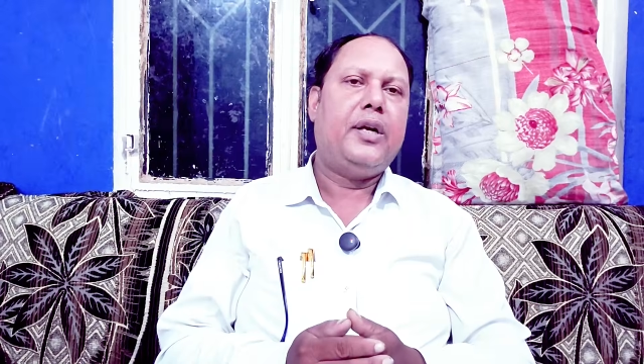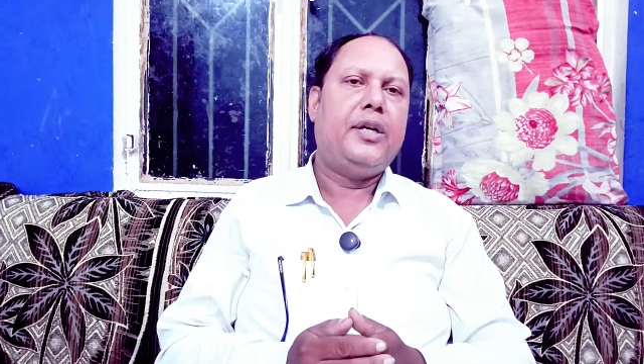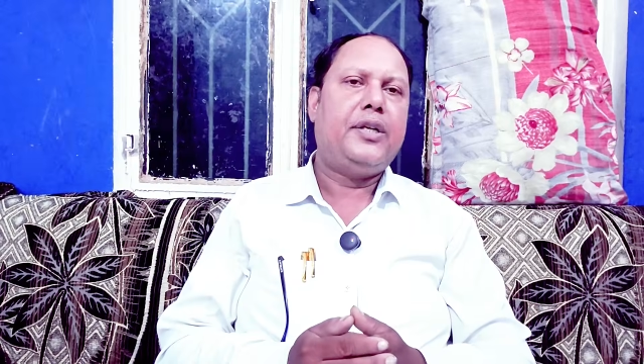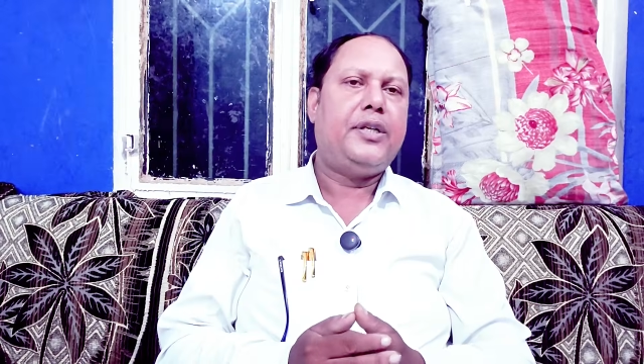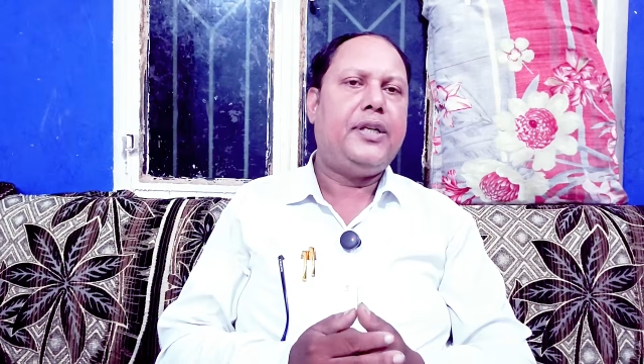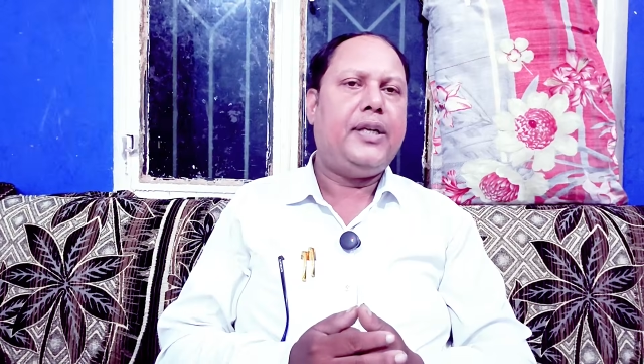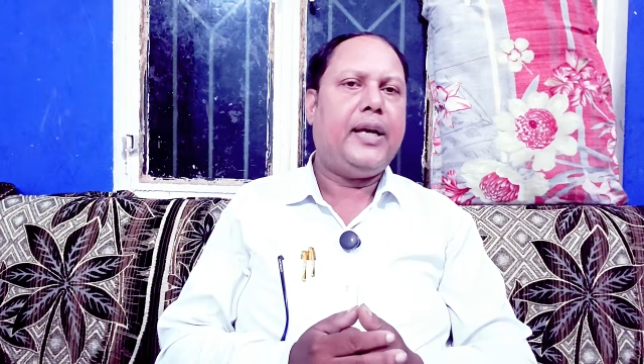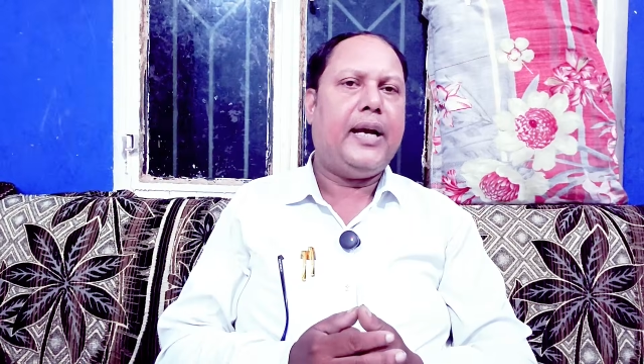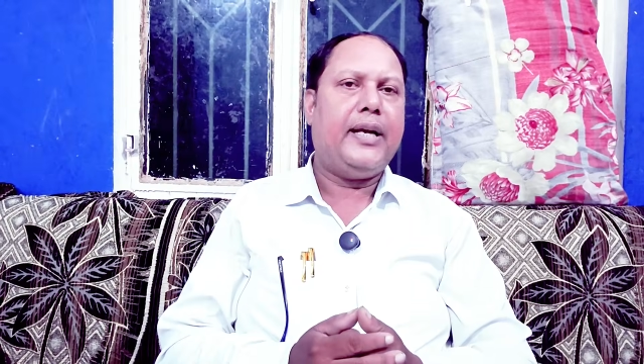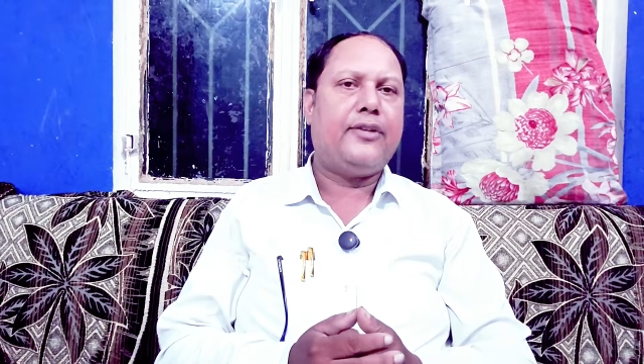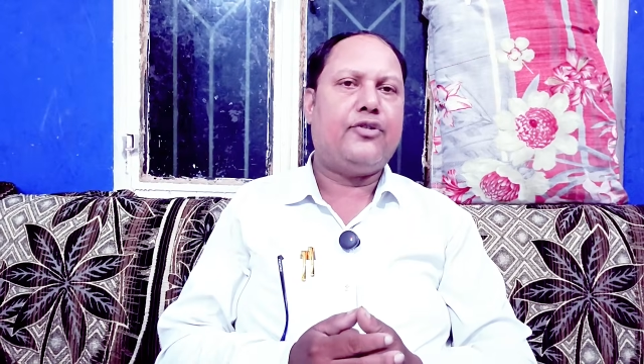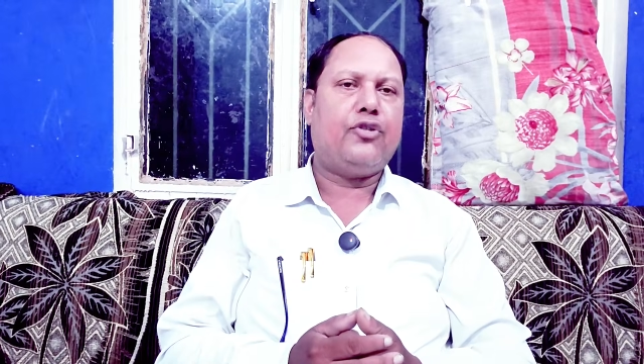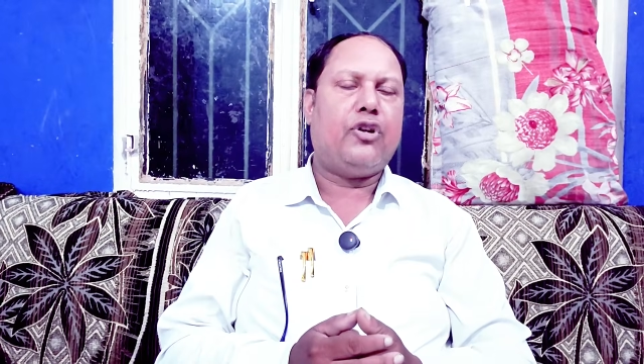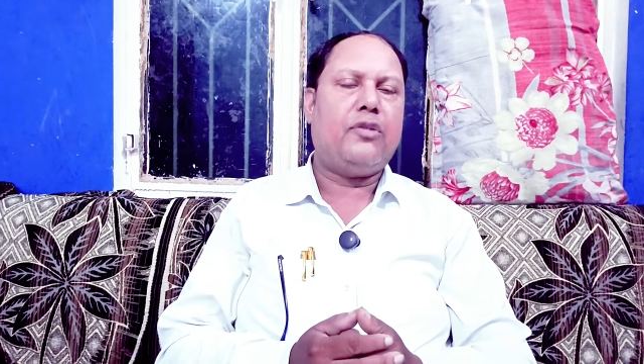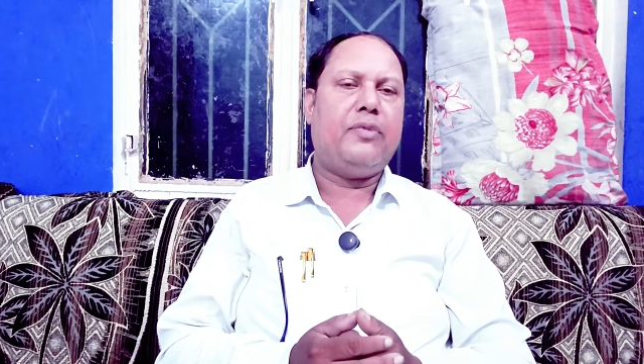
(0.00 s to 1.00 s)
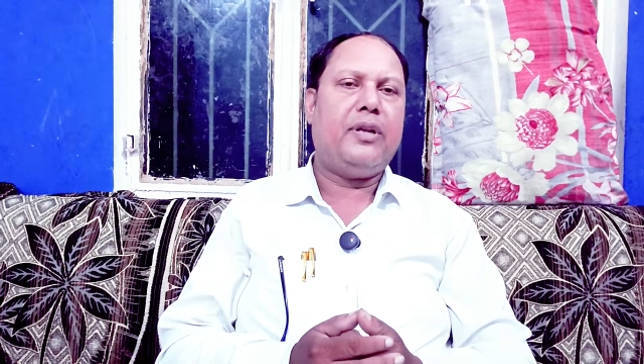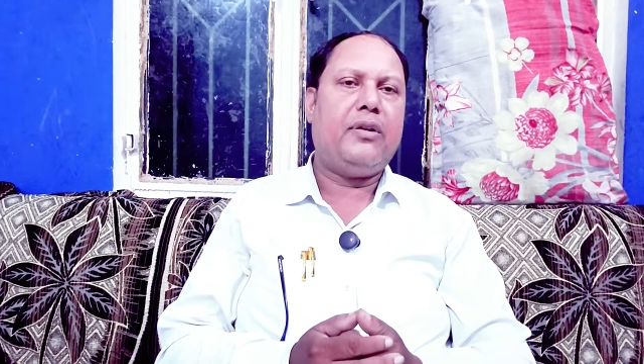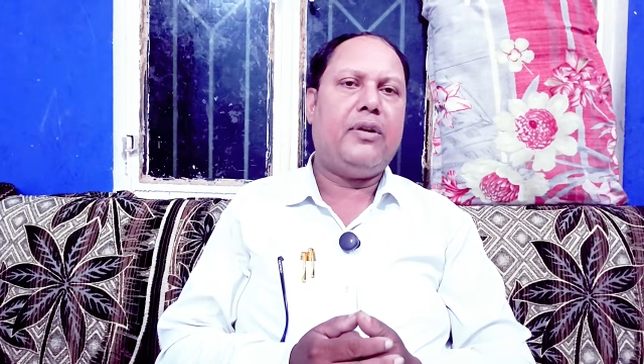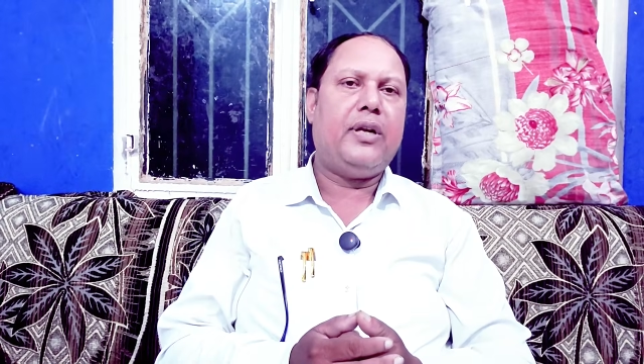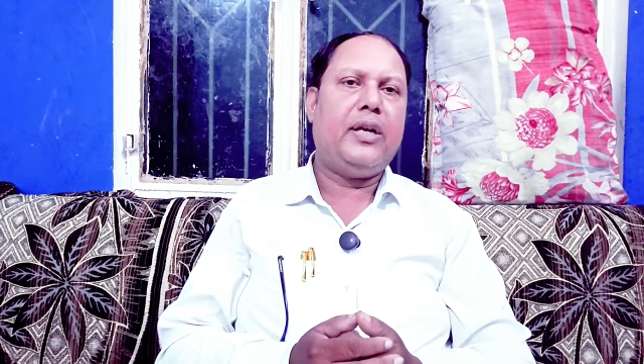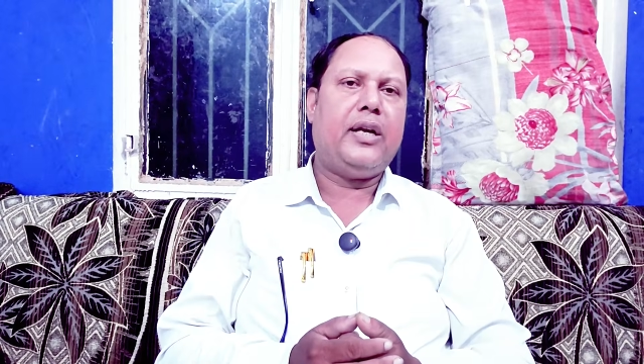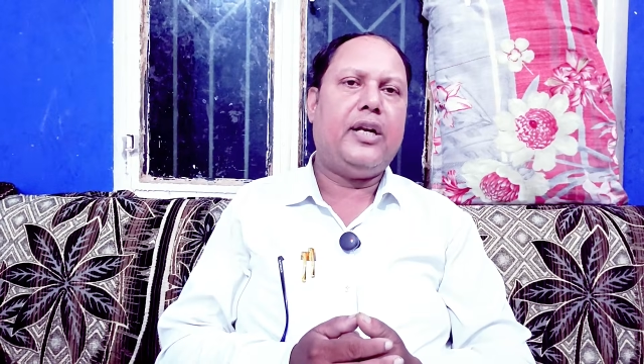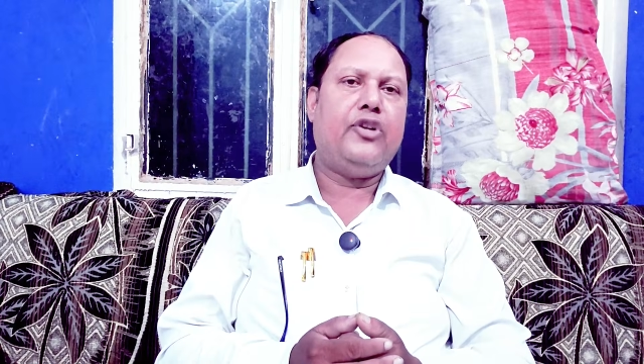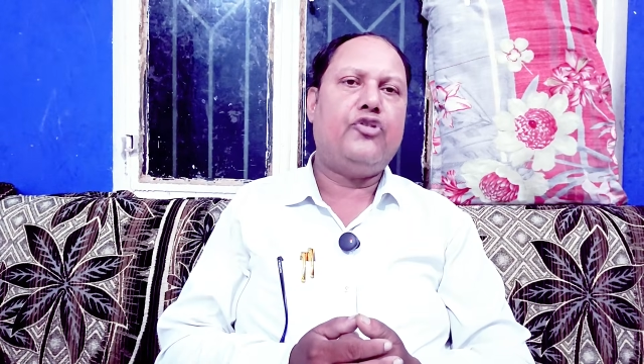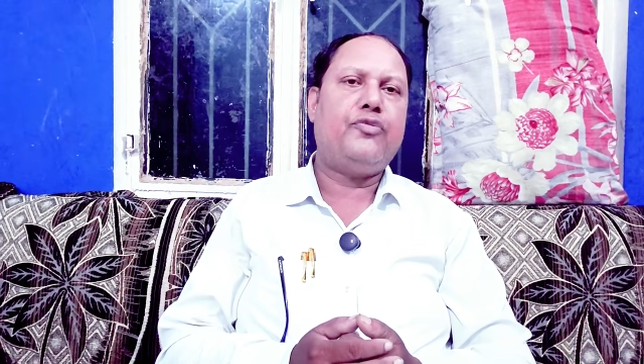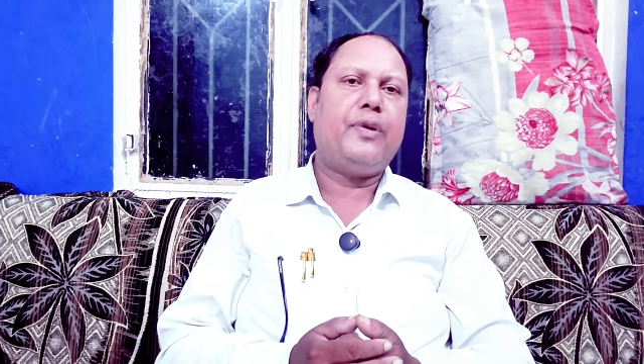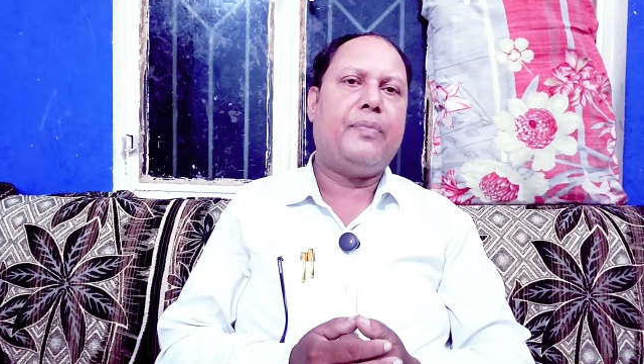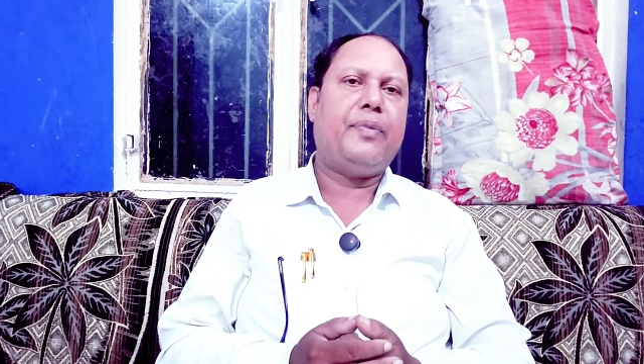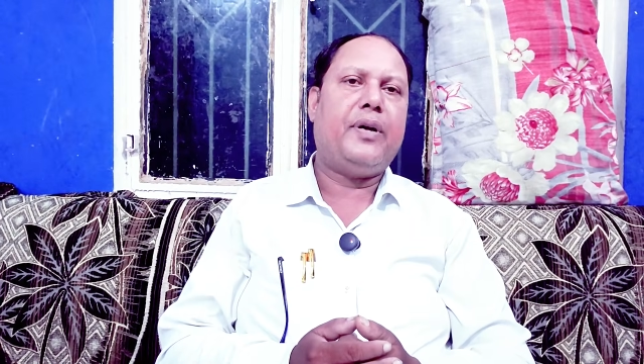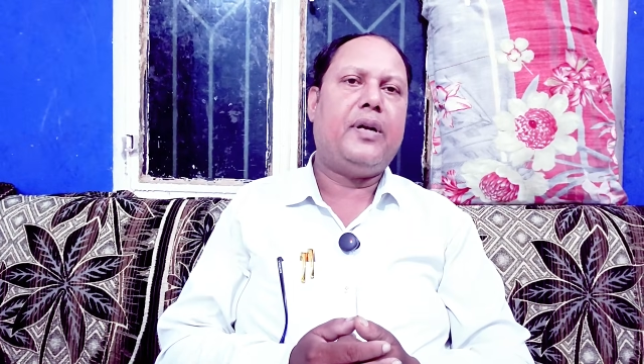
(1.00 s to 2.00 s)
She has not been reading a
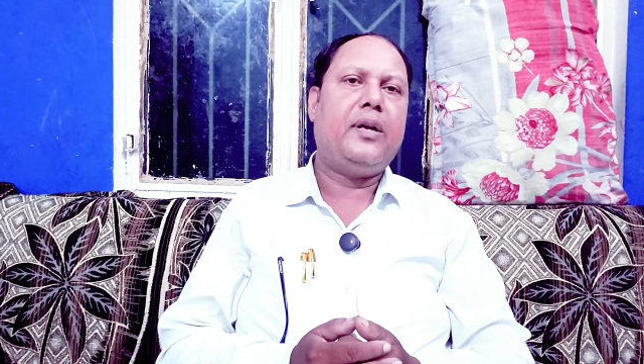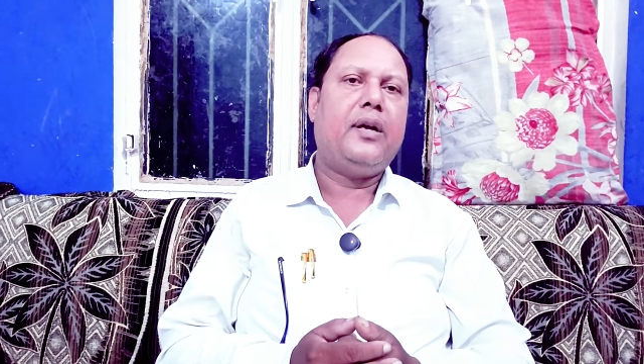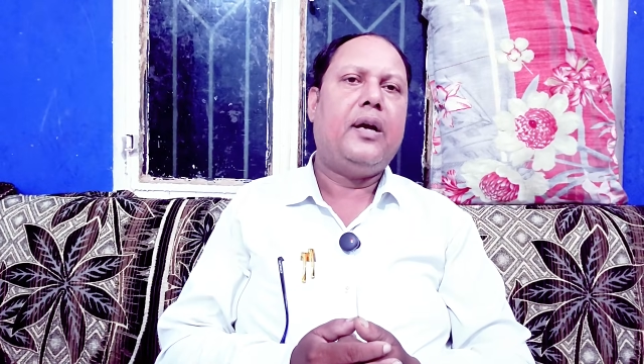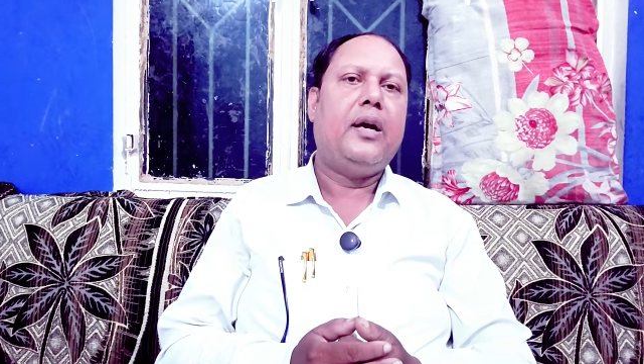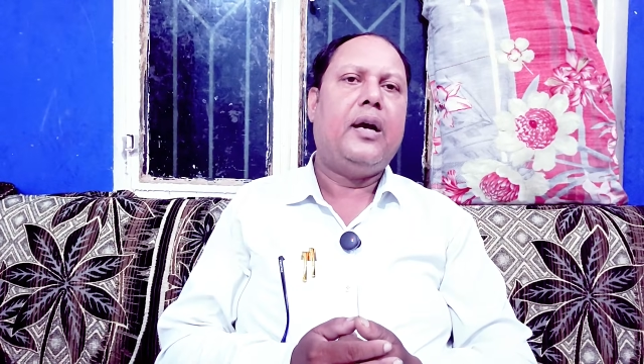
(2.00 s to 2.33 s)
newspaper.